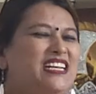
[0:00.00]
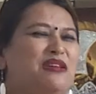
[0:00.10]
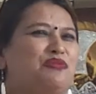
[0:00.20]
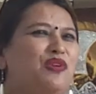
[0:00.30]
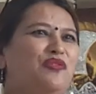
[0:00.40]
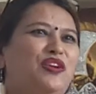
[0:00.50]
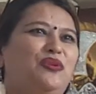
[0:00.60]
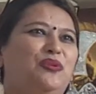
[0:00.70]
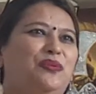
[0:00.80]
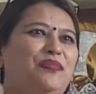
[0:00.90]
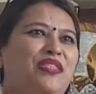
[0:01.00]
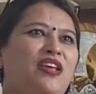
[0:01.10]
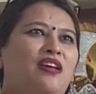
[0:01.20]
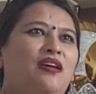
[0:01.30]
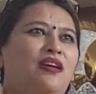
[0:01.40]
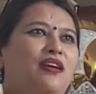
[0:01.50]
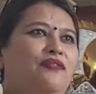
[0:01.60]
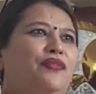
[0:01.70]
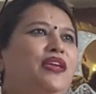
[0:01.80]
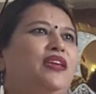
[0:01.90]
times what we do,
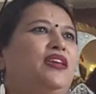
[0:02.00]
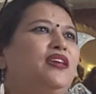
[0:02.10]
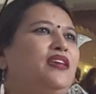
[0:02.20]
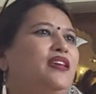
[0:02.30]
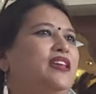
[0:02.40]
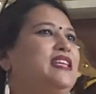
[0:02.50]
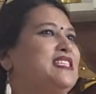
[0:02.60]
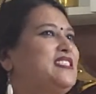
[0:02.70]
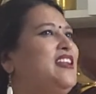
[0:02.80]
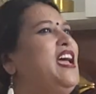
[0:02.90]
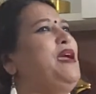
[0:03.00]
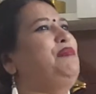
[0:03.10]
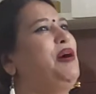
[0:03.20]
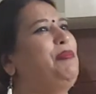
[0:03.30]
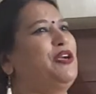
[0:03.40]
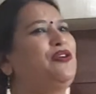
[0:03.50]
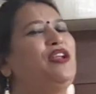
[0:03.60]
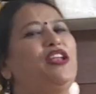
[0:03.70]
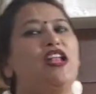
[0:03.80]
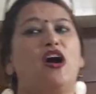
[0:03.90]
we describe a particular
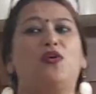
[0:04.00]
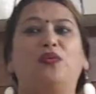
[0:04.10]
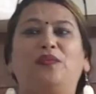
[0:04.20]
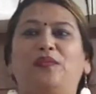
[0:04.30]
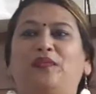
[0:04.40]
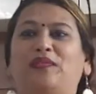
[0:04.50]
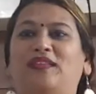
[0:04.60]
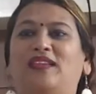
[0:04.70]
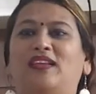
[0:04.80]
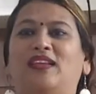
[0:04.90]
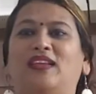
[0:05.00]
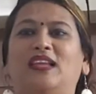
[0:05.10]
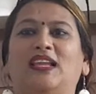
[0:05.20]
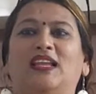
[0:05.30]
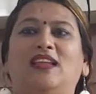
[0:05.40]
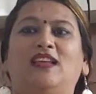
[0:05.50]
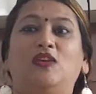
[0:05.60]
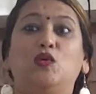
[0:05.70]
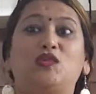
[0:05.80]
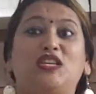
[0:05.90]
noun
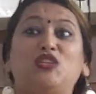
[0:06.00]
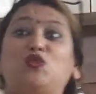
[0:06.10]
using